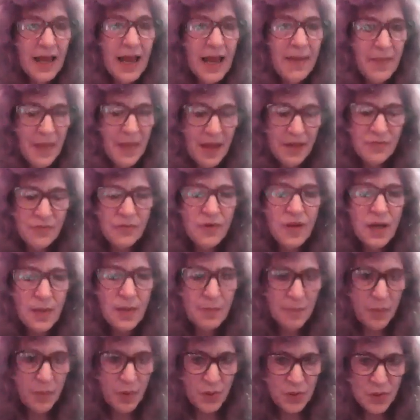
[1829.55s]
and then
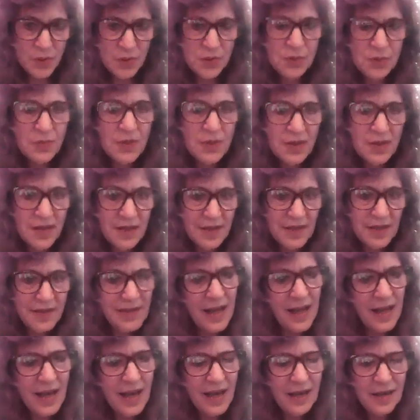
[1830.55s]
reimbursed within
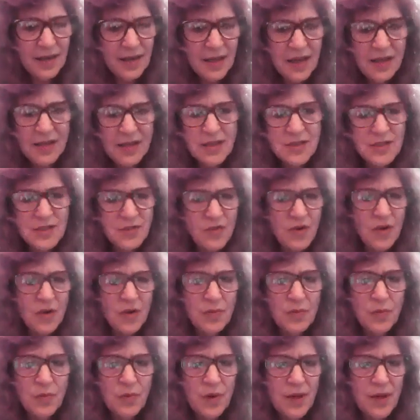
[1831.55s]
that, and it's
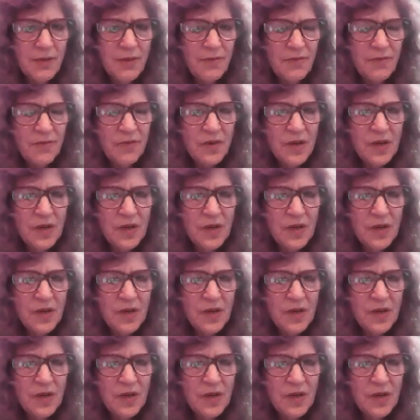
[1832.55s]
very brief.